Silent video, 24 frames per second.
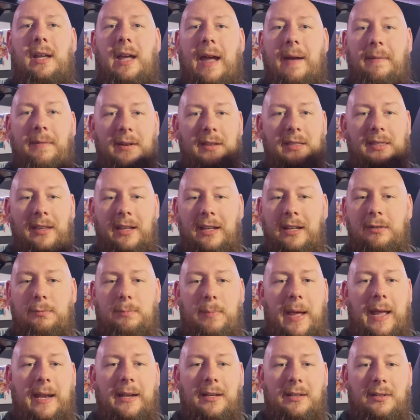Everything is
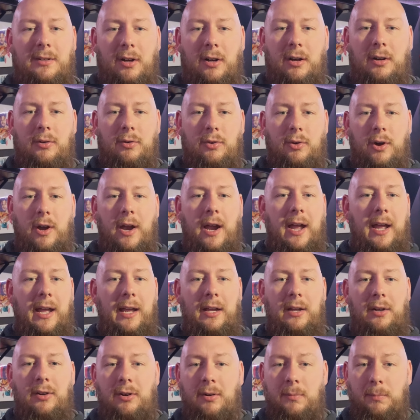painted dark
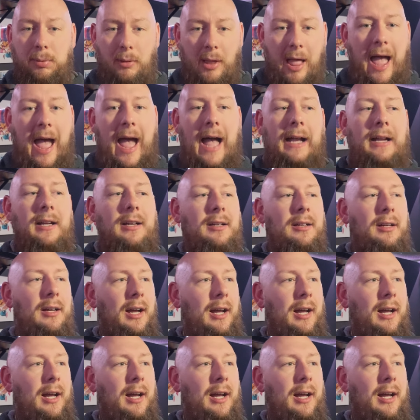gray or black